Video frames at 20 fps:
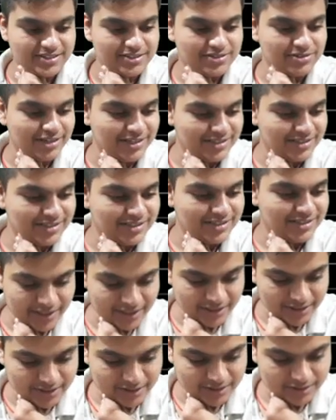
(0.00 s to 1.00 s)
so
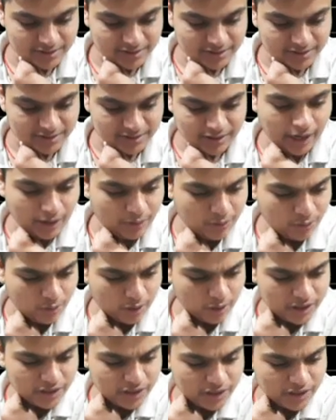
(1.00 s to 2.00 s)
excited.
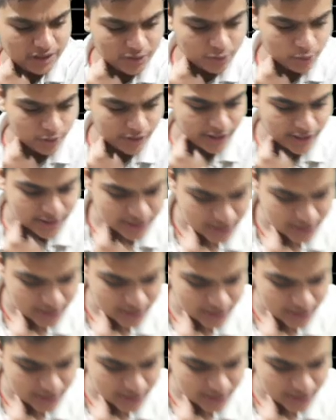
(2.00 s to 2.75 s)
Not even 2 days,